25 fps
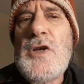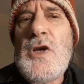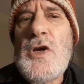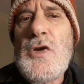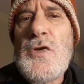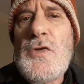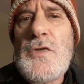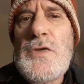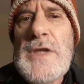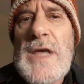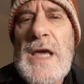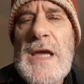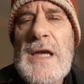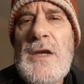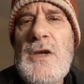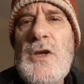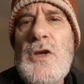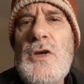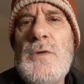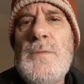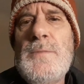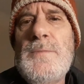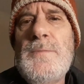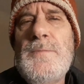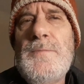no, thank
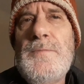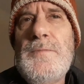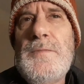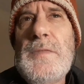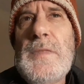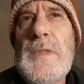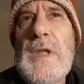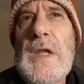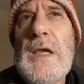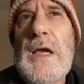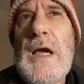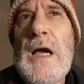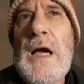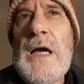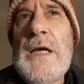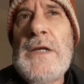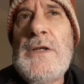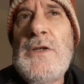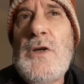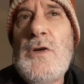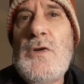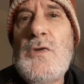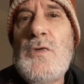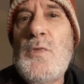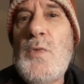you, I
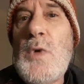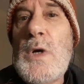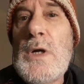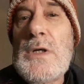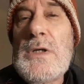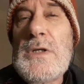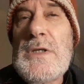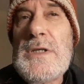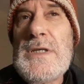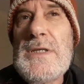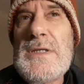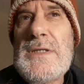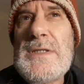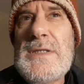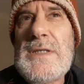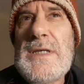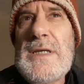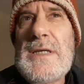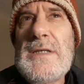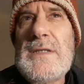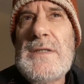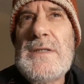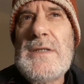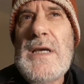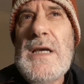don't want these
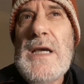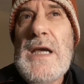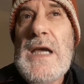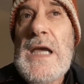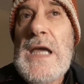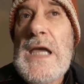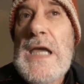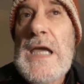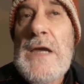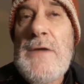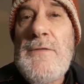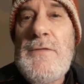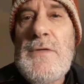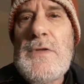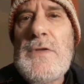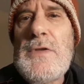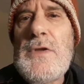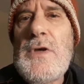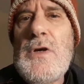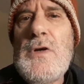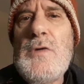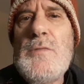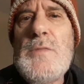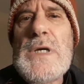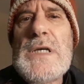things. Even
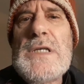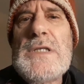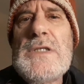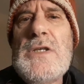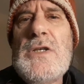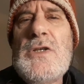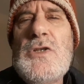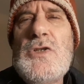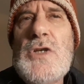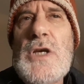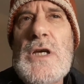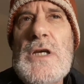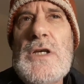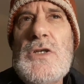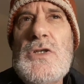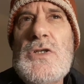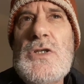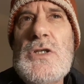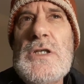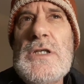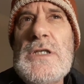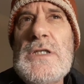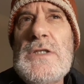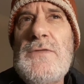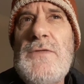though my
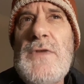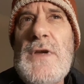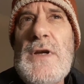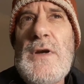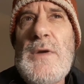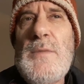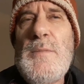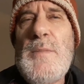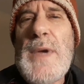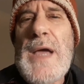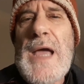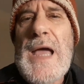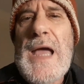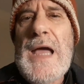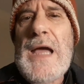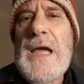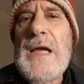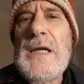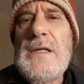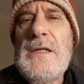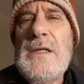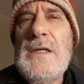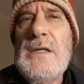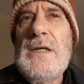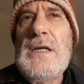situation is very
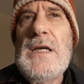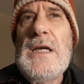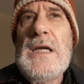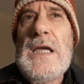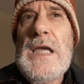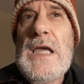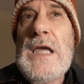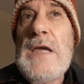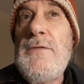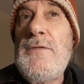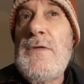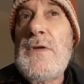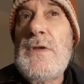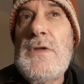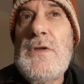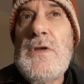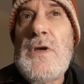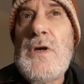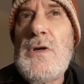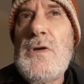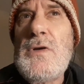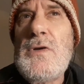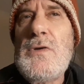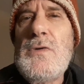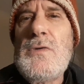bad, even
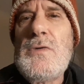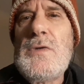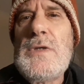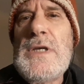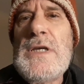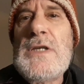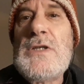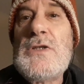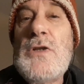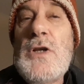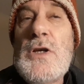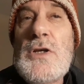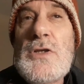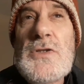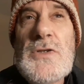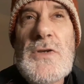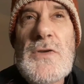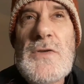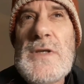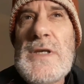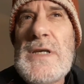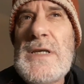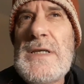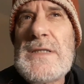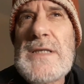though there's lots
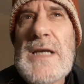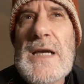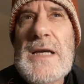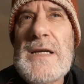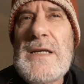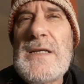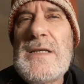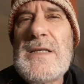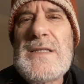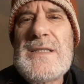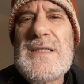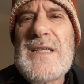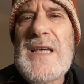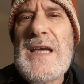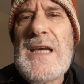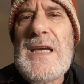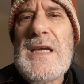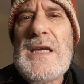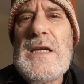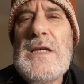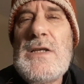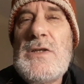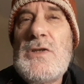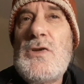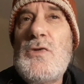of things I can
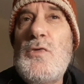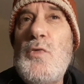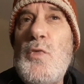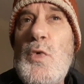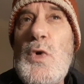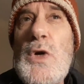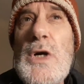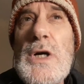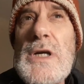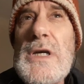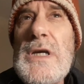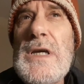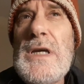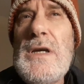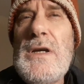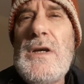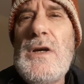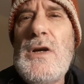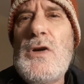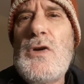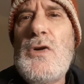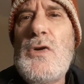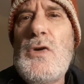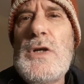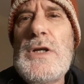say isn't working
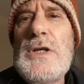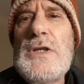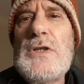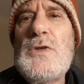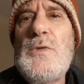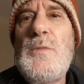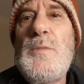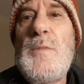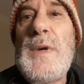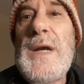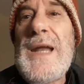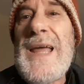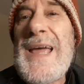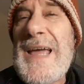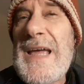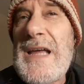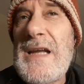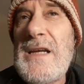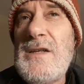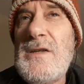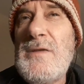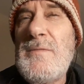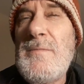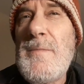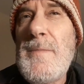according to
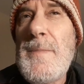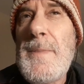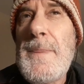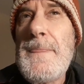plan,